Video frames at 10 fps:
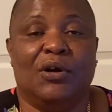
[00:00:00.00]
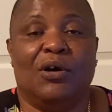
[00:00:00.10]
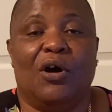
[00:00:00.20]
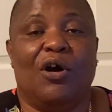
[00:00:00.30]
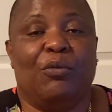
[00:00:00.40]

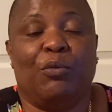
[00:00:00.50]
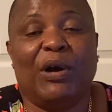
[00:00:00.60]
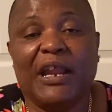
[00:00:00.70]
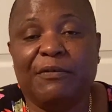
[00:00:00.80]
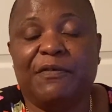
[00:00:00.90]
or
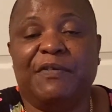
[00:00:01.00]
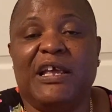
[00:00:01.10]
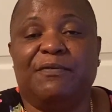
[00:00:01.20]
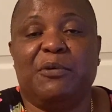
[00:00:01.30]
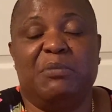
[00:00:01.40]
whatever
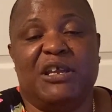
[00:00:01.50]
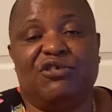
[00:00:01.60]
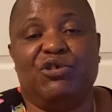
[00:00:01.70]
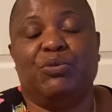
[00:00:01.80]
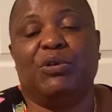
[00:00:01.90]
flavor
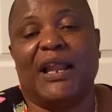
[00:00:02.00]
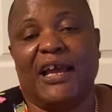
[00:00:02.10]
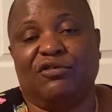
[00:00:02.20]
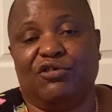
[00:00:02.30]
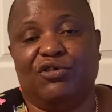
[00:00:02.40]
meat you would
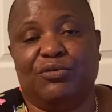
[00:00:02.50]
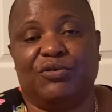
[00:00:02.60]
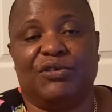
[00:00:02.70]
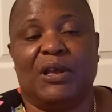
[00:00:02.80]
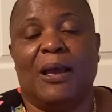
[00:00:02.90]
like to use.